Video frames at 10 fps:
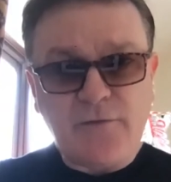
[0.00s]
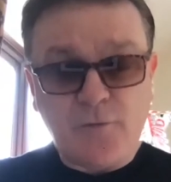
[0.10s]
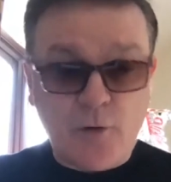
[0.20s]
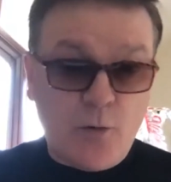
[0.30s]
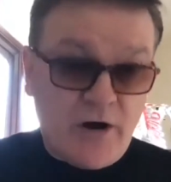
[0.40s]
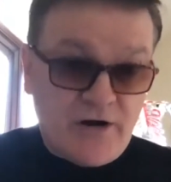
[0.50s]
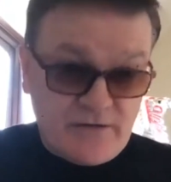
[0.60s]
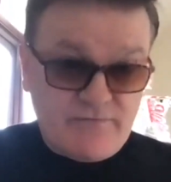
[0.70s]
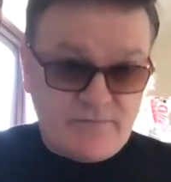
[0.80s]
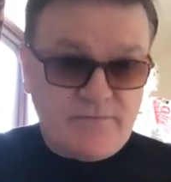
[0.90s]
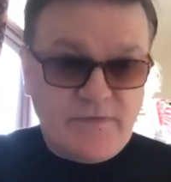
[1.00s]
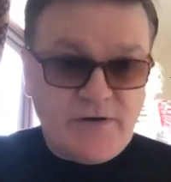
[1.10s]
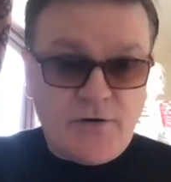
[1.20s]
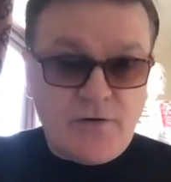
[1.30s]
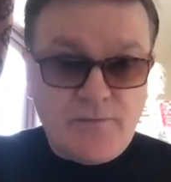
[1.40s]
require, you
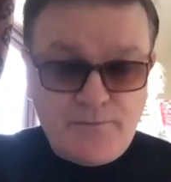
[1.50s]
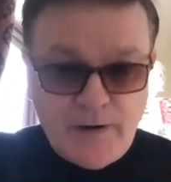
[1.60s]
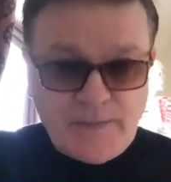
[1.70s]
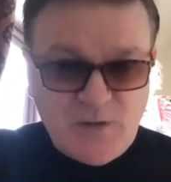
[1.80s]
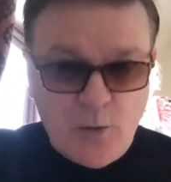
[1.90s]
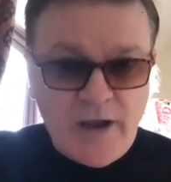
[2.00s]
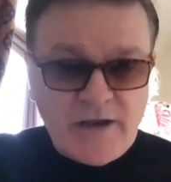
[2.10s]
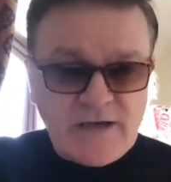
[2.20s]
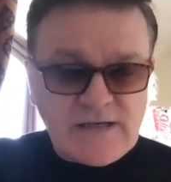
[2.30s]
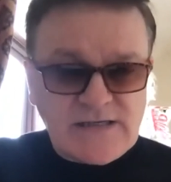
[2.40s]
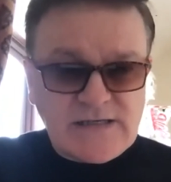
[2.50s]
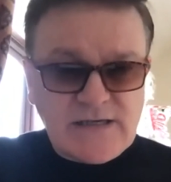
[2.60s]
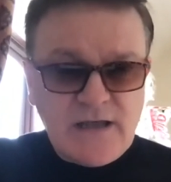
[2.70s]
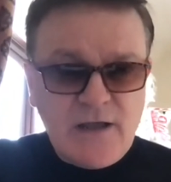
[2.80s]
know, perhaps quietness,